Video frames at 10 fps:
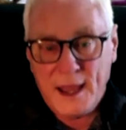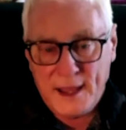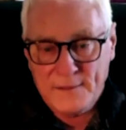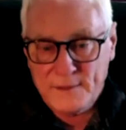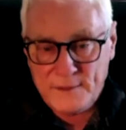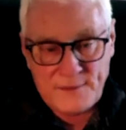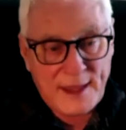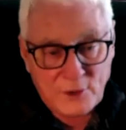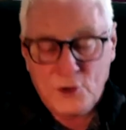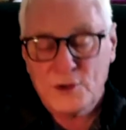And
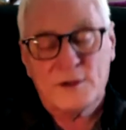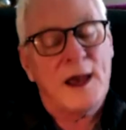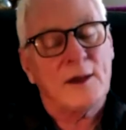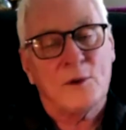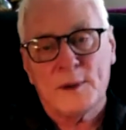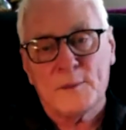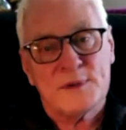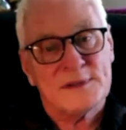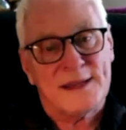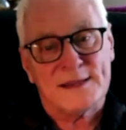they could not go and
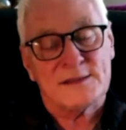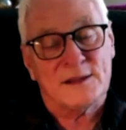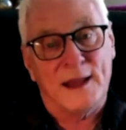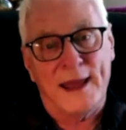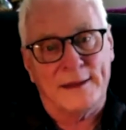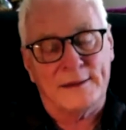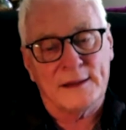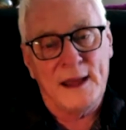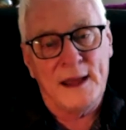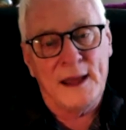possess the land
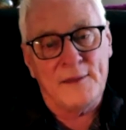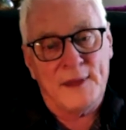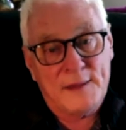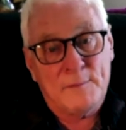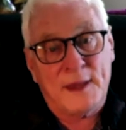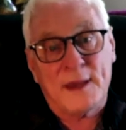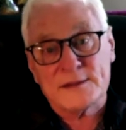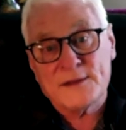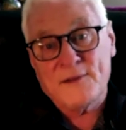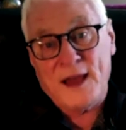
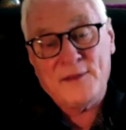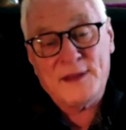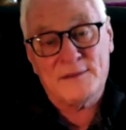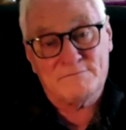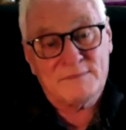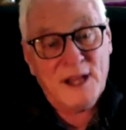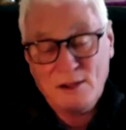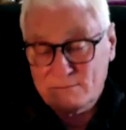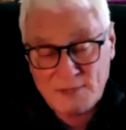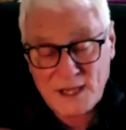because of how they, you
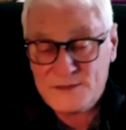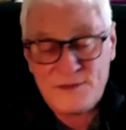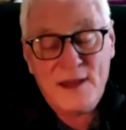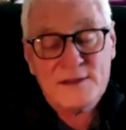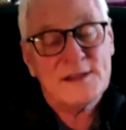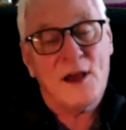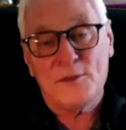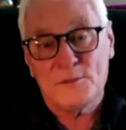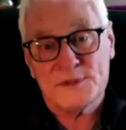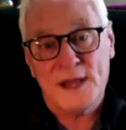know, because of how they saw
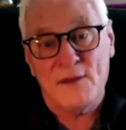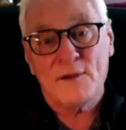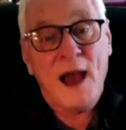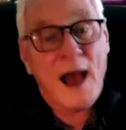themselves.